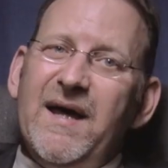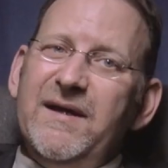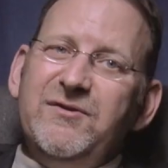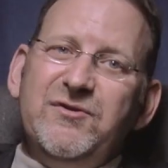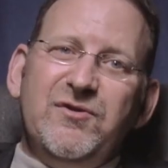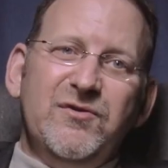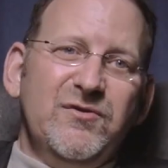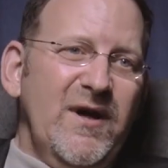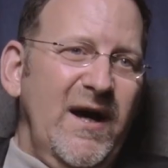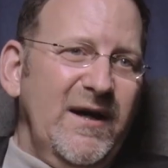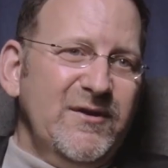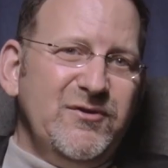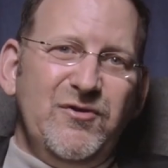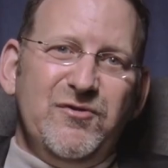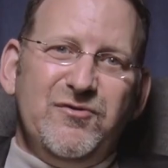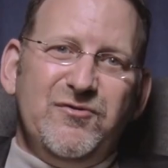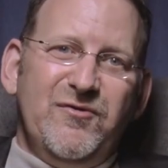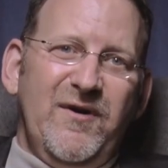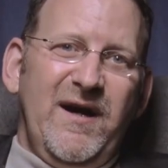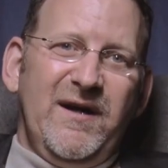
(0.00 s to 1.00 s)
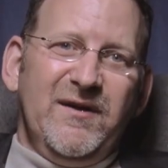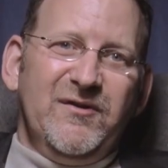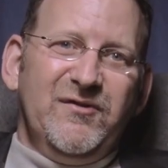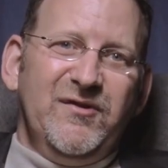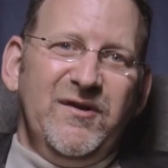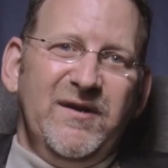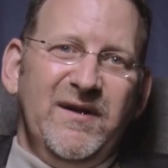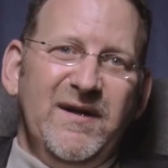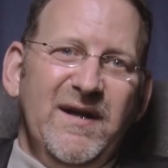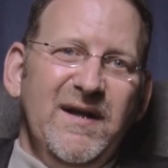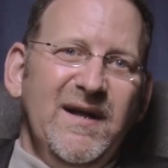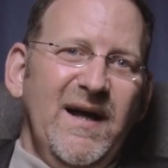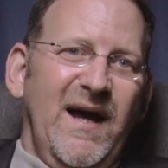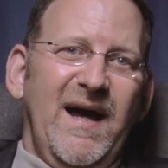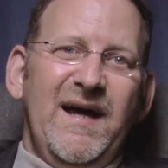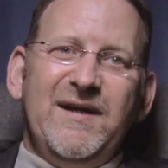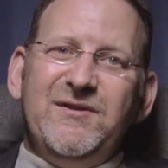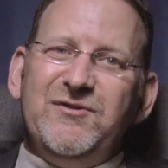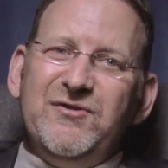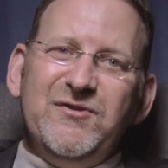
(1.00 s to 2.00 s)
I do not do drugs.
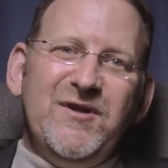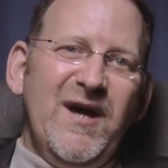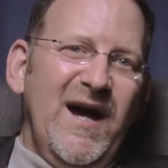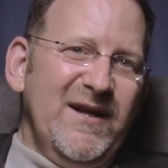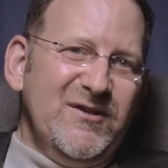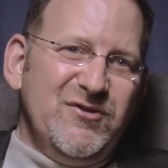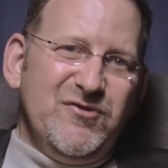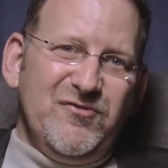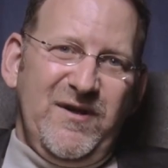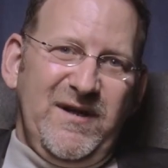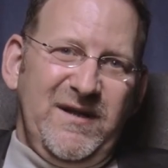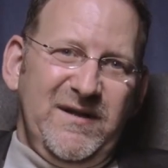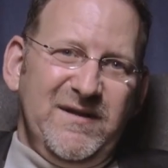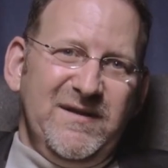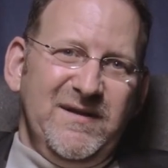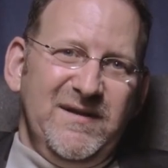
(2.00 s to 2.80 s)
I do not drink.